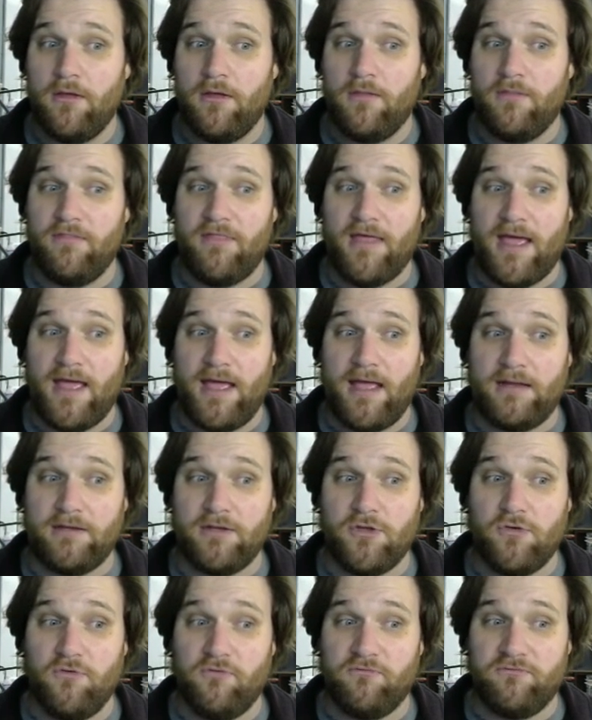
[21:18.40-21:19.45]
that
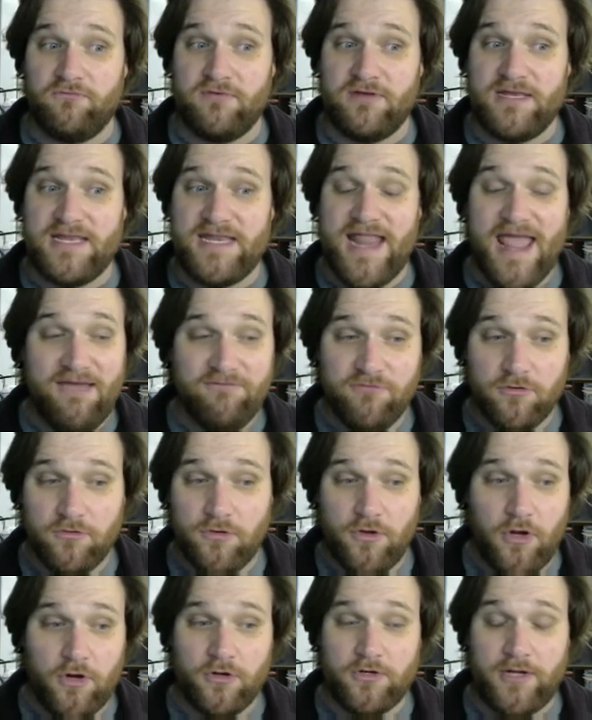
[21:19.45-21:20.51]
you've never
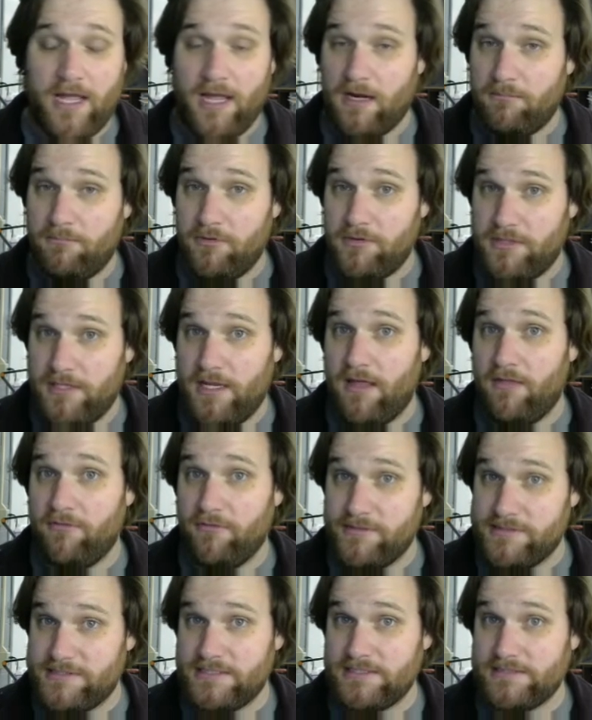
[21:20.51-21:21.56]
learned how to put
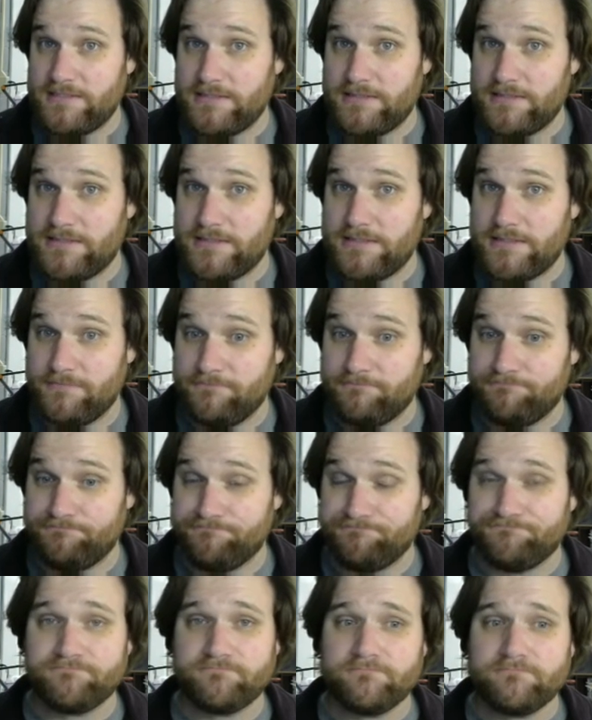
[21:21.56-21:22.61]
together a sentence.
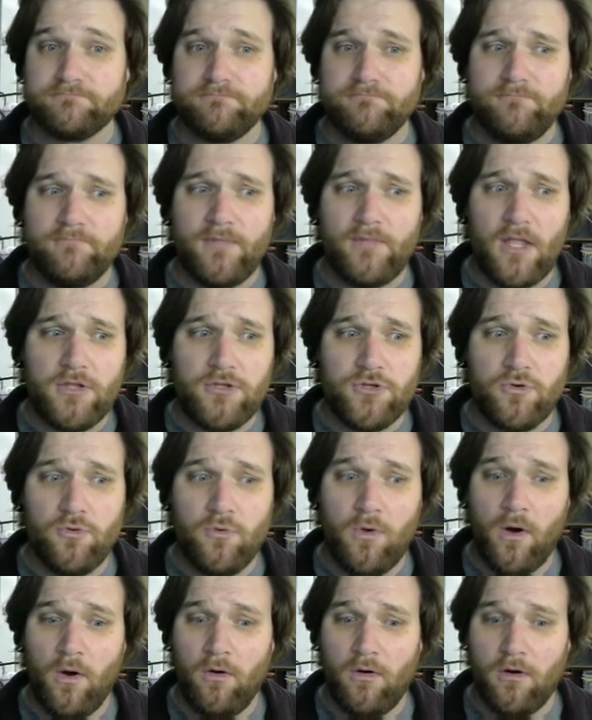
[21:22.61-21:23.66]

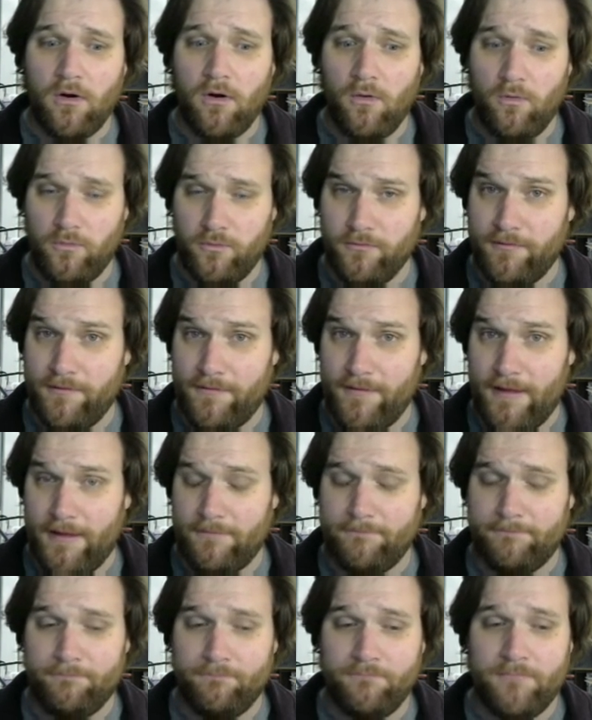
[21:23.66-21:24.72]
You are older than that.
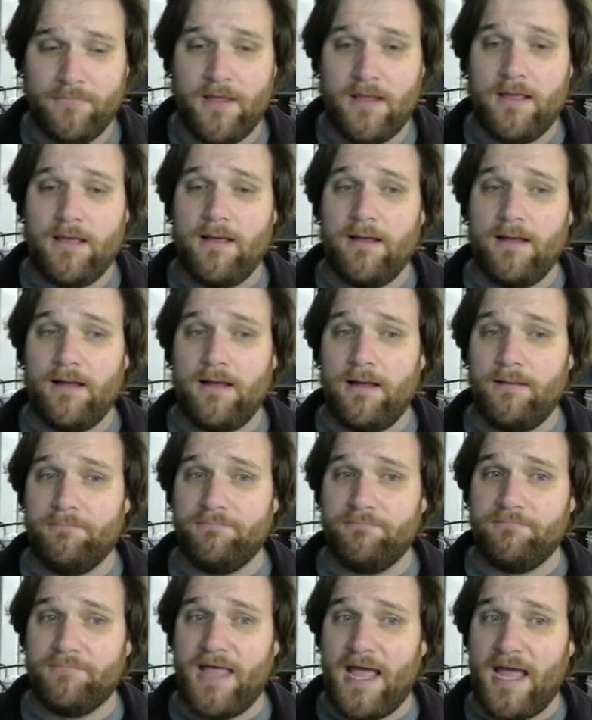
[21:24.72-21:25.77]

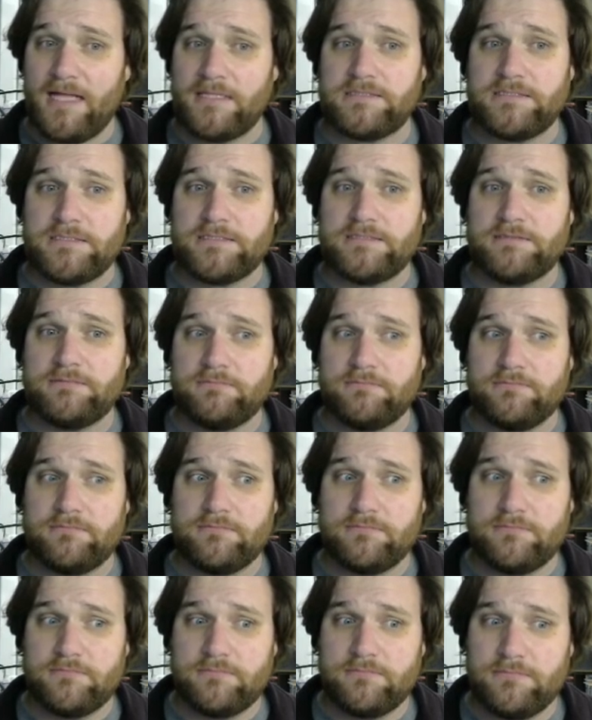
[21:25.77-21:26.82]
That's
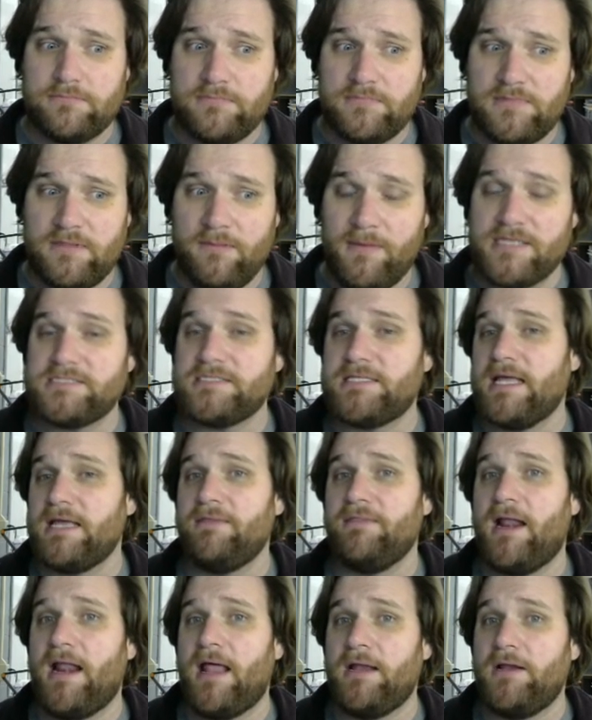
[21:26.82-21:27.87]
the best thing
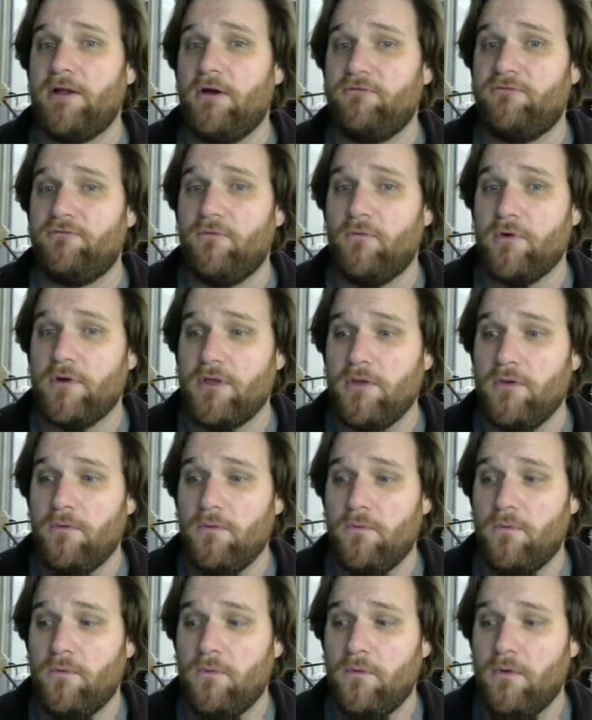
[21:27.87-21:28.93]
that I know for
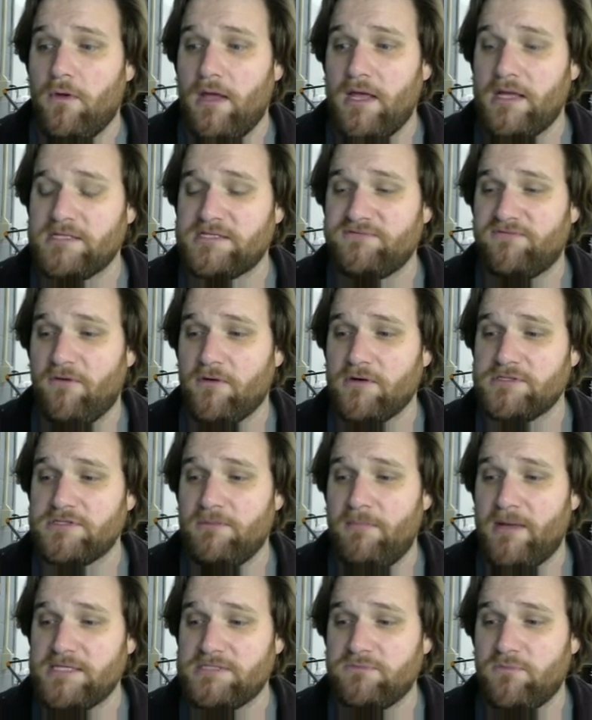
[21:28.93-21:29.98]
you as far as the
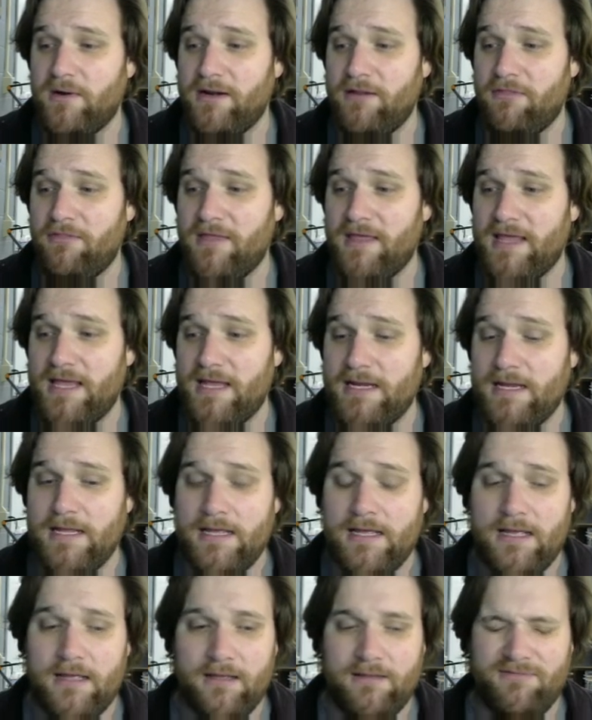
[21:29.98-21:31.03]
best way to think it.
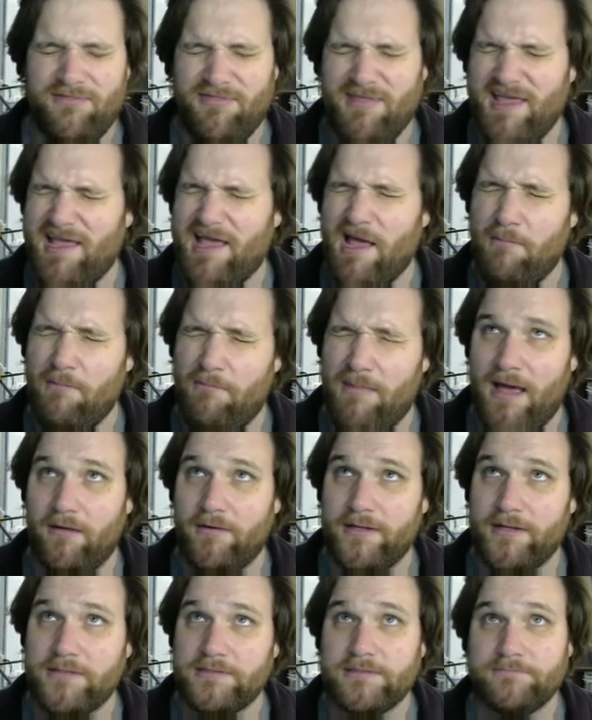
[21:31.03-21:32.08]
Think
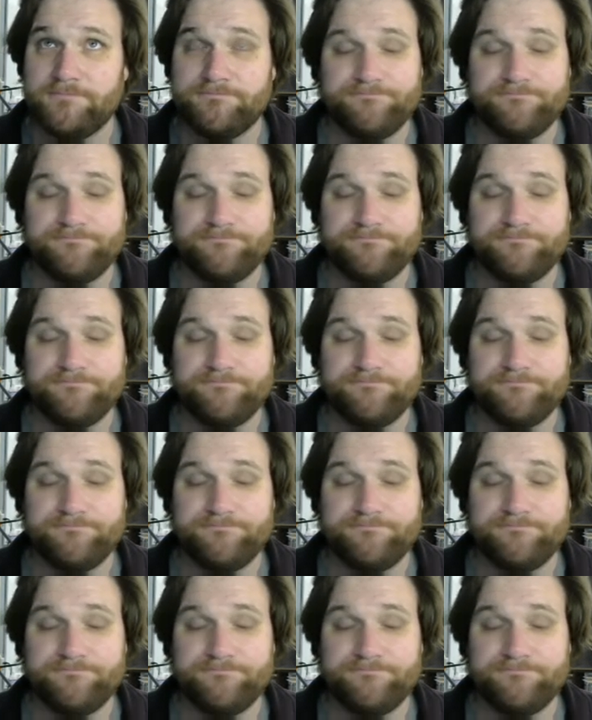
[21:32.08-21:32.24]
about it.